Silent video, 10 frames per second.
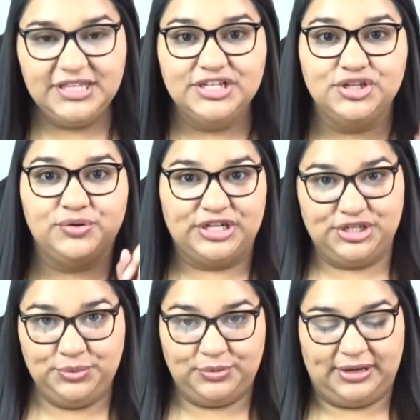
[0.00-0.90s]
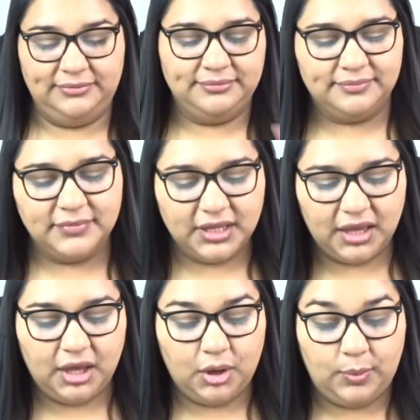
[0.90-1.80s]
So question 1,
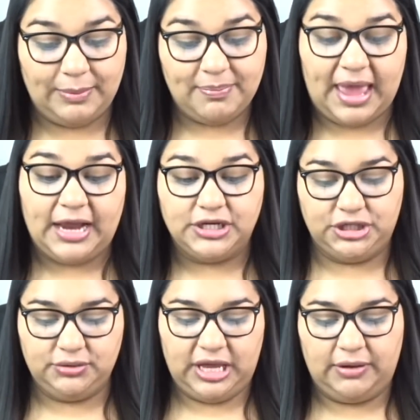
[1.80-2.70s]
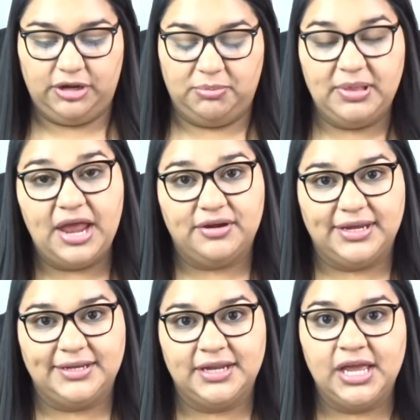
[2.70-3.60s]
what bag do you carry your planner
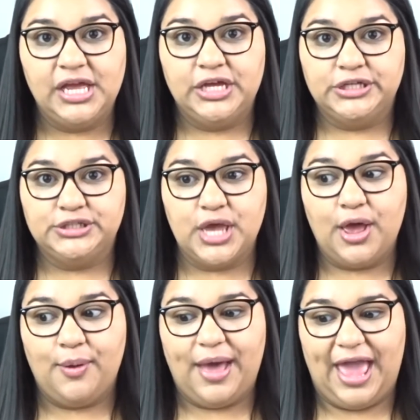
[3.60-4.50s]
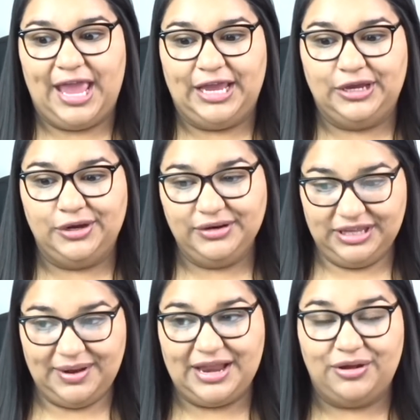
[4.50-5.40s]
in? So I
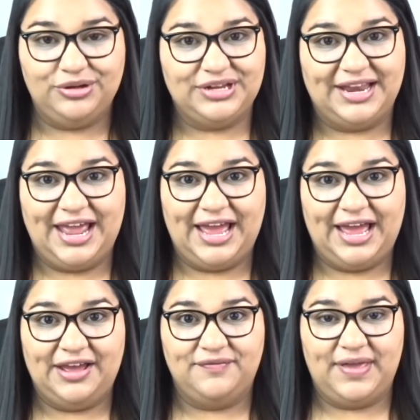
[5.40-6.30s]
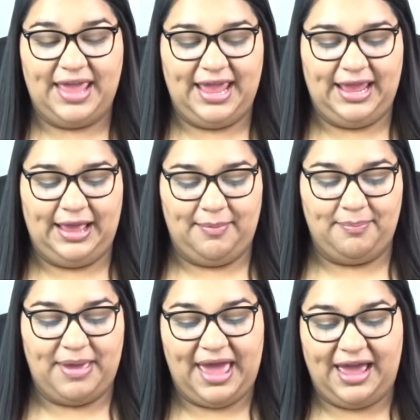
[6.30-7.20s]
currently right now do not have a
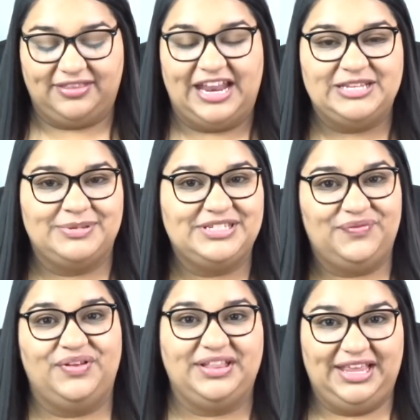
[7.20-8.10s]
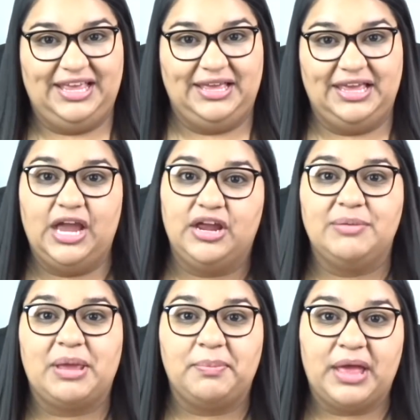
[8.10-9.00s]
bag that I specifically carry
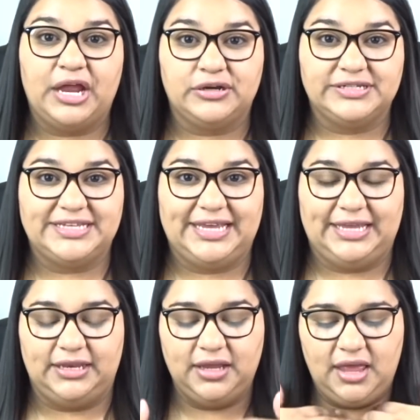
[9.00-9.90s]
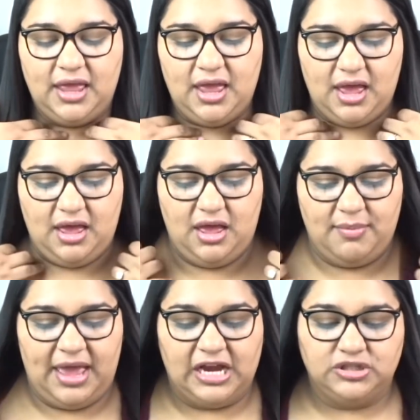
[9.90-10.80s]
my planners in. I
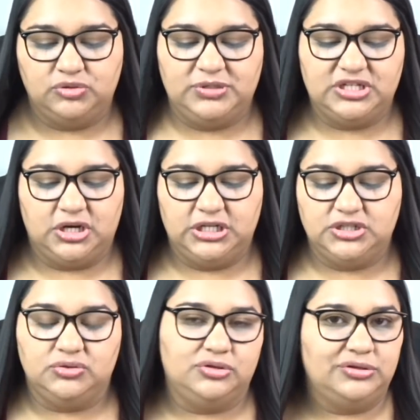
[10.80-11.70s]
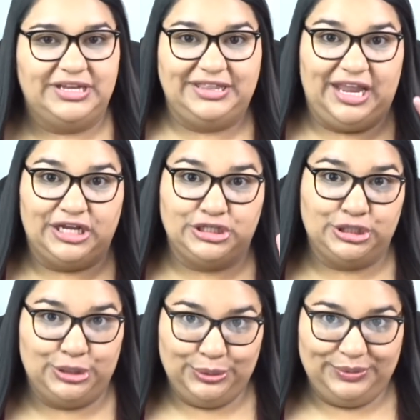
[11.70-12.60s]
actually will be starting school in like
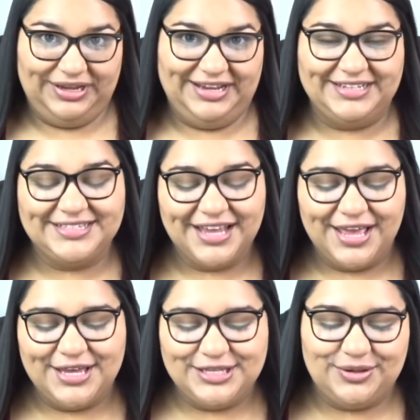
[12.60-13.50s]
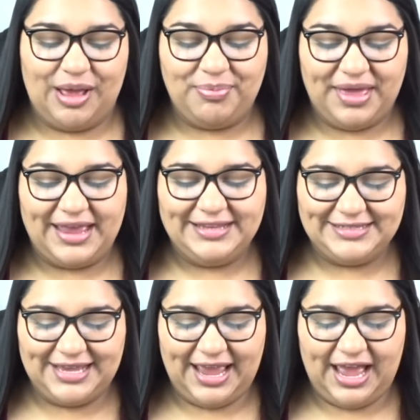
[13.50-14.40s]
2 weeks. So I plan
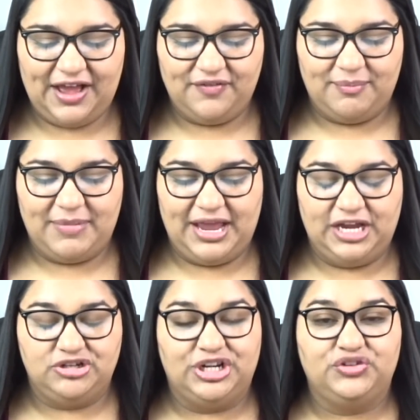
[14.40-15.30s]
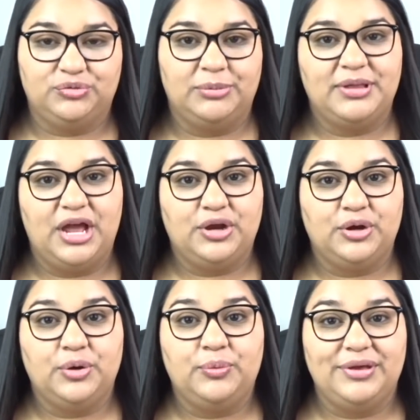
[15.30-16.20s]
to have my Transformer
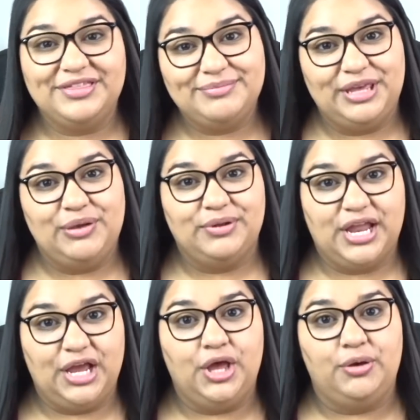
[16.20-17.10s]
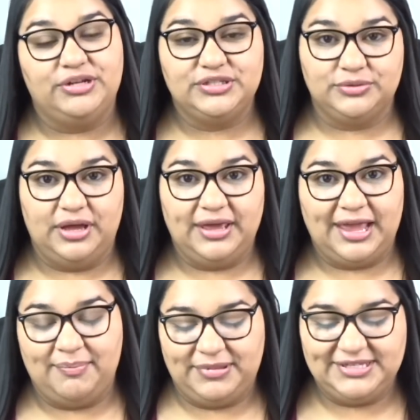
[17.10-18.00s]
planner with me when I go to school on
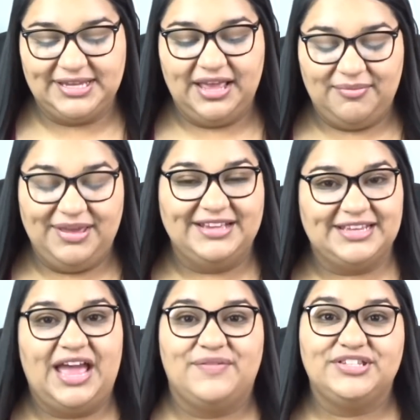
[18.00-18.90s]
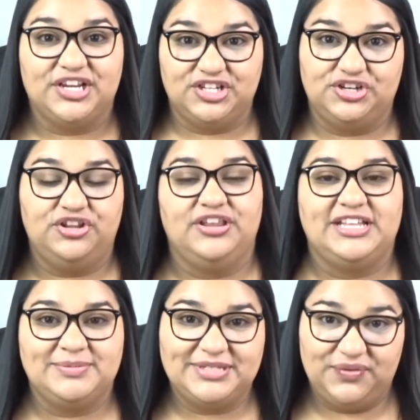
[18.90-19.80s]
campus because I have a section on there
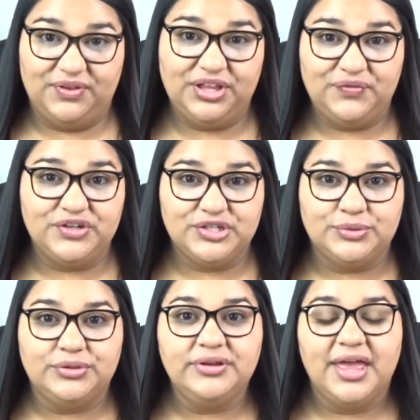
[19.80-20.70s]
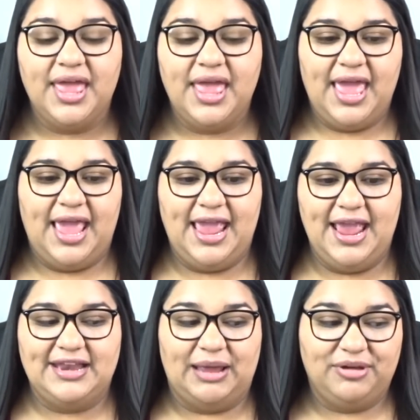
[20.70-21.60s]
that's specifically for school.
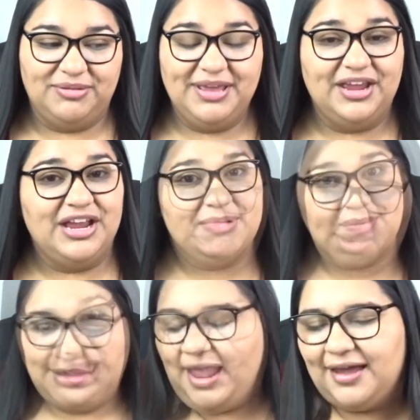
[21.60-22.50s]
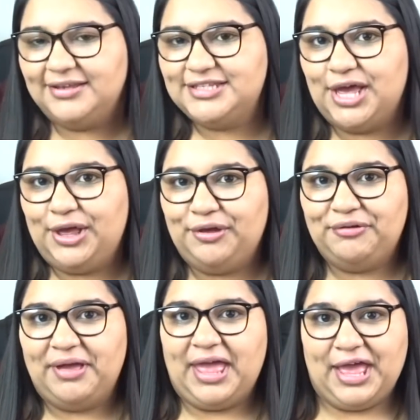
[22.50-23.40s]
And I'm going to be carrying my bag. Yeah,
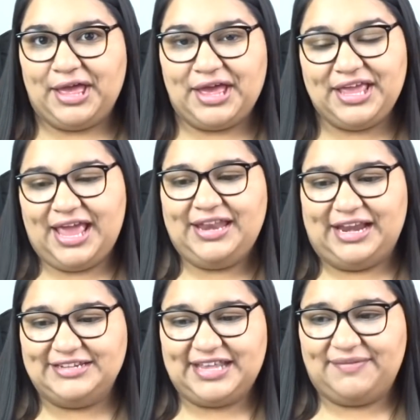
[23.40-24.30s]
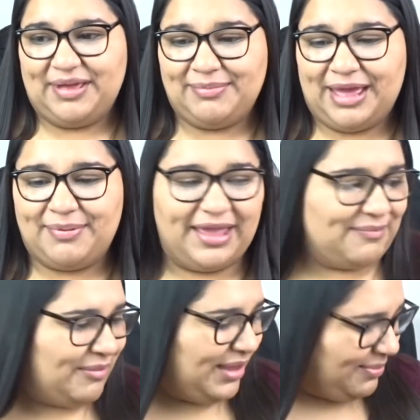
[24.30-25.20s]
so again, I just have my backpack. And
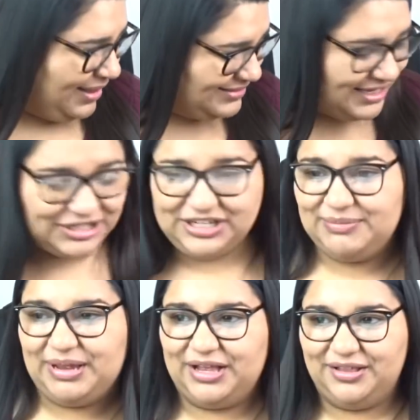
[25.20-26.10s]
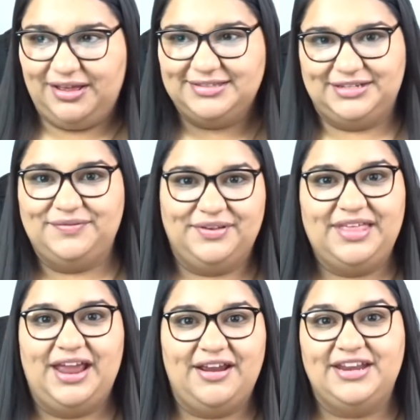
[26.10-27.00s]
my backpack is actually in my closet over there.